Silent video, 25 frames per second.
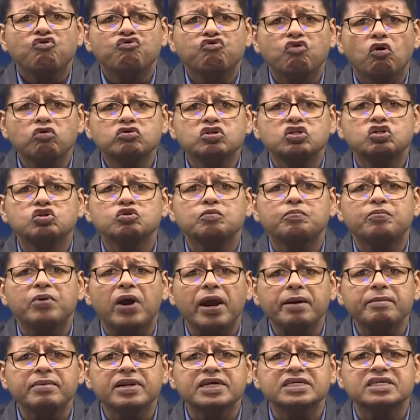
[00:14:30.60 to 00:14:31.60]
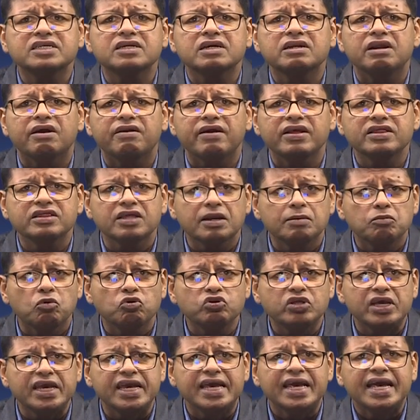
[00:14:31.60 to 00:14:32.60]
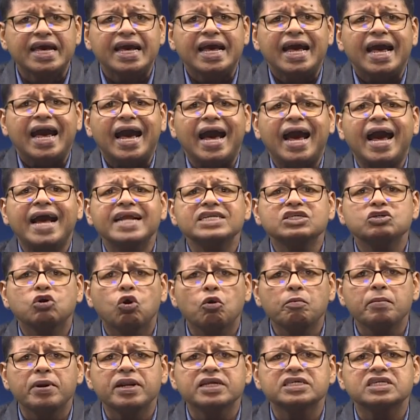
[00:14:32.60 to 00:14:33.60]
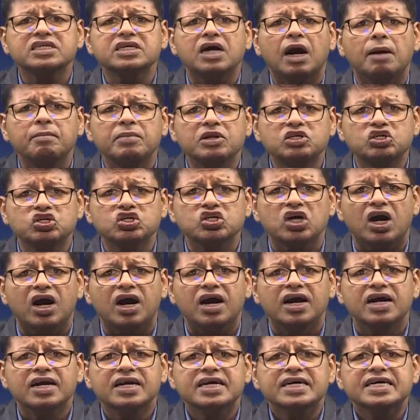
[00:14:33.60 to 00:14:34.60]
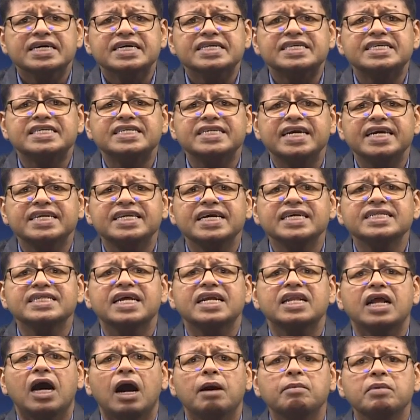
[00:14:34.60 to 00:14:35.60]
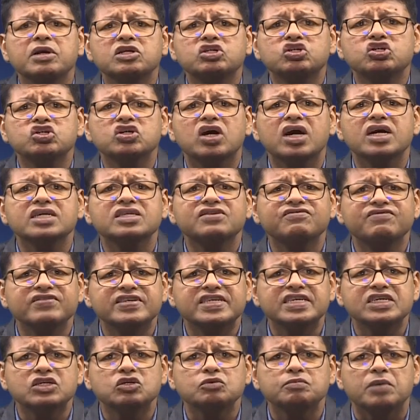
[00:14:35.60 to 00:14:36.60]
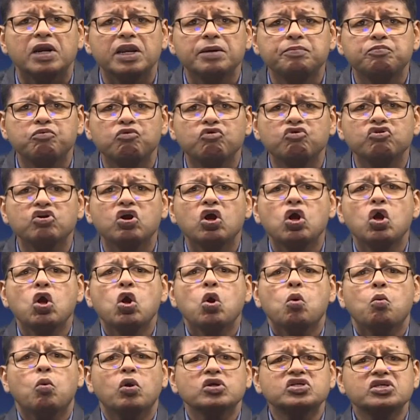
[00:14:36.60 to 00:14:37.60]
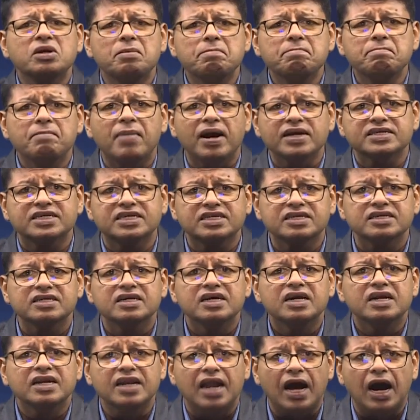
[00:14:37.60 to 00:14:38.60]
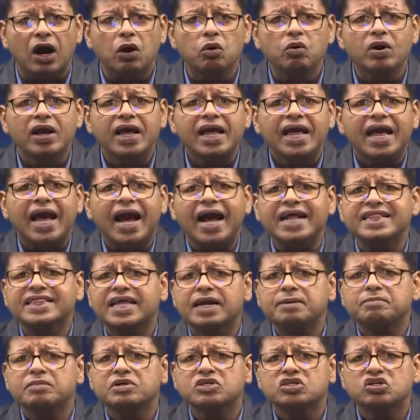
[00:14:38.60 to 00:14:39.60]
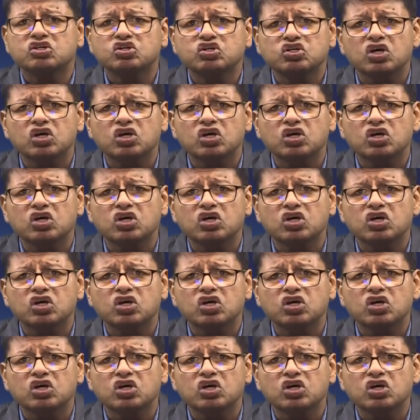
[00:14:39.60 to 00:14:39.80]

wrote to Prime Minister Narendra Modi and Home Minister Amit Shah, stating that Amit Shah's visit to Manipur was a must now and that Mr.